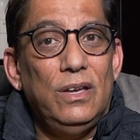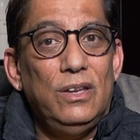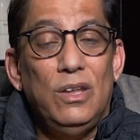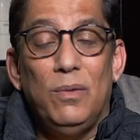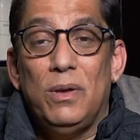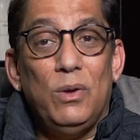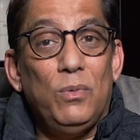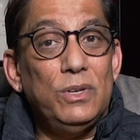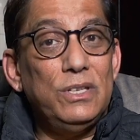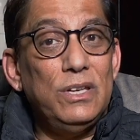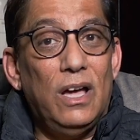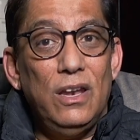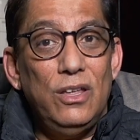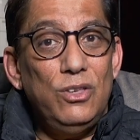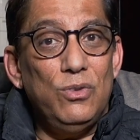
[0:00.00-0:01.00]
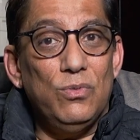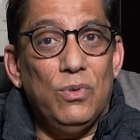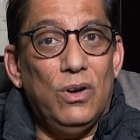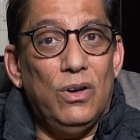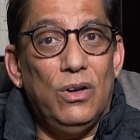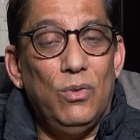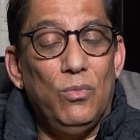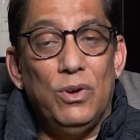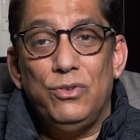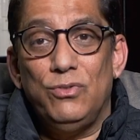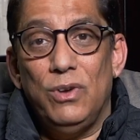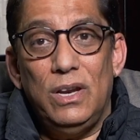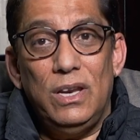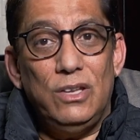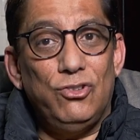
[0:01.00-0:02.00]
no matter what color you are, what
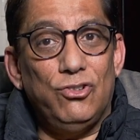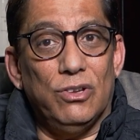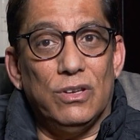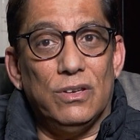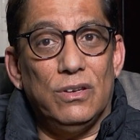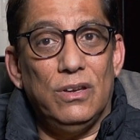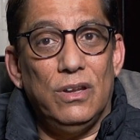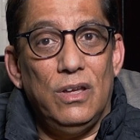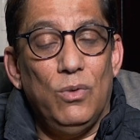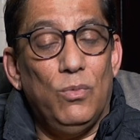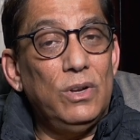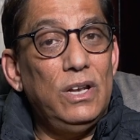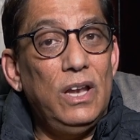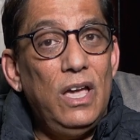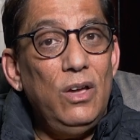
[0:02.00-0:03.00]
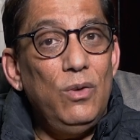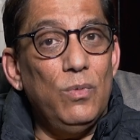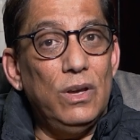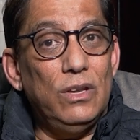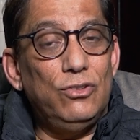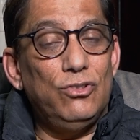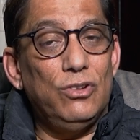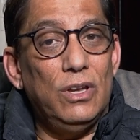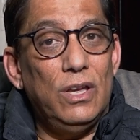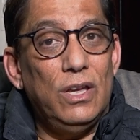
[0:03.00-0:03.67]
religion, what language,